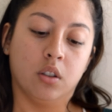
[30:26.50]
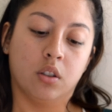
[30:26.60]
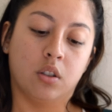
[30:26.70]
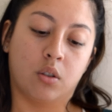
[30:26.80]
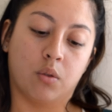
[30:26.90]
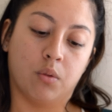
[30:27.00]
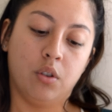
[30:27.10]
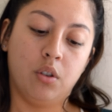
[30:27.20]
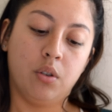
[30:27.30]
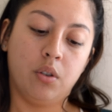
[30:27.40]

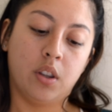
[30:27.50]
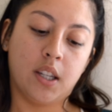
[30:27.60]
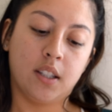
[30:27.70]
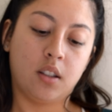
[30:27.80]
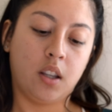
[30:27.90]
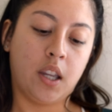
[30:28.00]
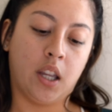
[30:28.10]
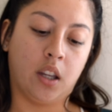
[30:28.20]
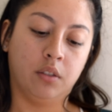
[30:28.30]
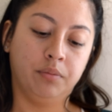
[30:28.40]
screw this
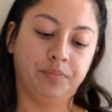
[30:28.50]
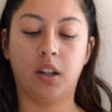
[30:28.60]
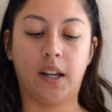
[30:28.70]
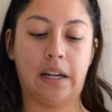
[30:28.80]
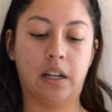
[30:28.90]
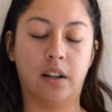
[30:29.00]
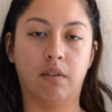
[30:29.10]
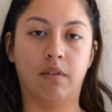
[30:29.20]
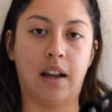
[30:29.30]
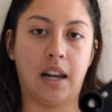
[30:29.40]
in, and
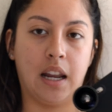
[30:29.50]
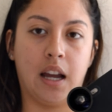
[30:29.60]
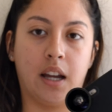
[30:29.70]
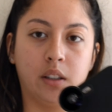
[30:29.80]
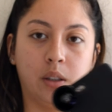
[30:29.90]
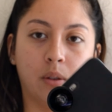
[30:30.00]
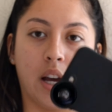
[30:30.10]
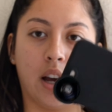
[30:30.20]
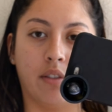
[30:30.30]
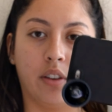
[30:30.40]
voila, you
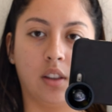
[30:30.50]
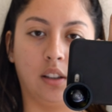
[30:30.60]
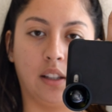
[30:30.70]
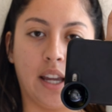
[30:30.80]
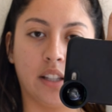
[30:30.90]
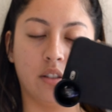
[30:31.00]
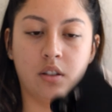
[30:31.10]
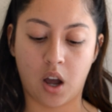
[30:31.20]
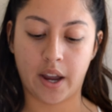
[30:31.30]
have the lens.